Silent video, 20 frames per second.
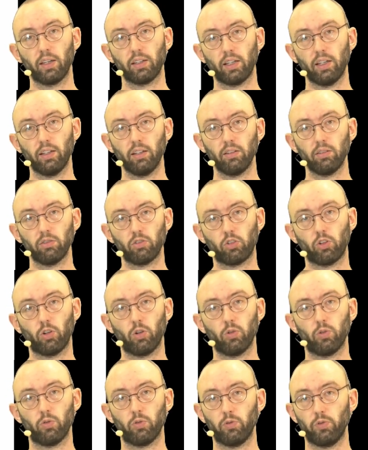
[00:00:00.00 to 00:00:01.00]
can
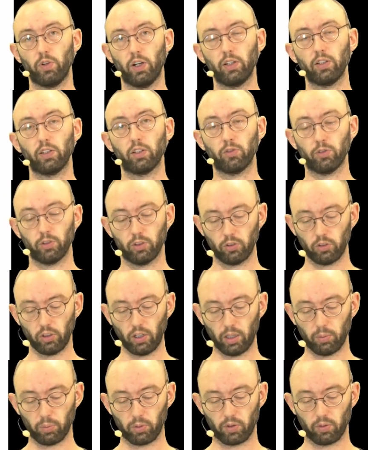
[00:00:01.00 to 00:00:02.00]
show very different
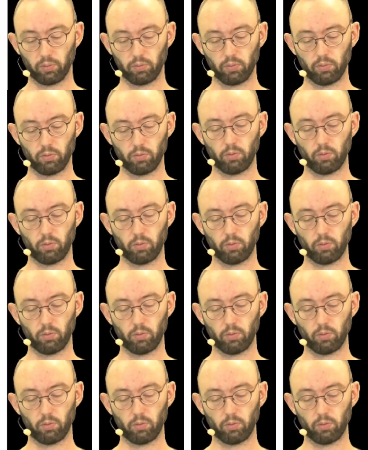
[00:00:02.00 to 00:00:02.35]
shapes.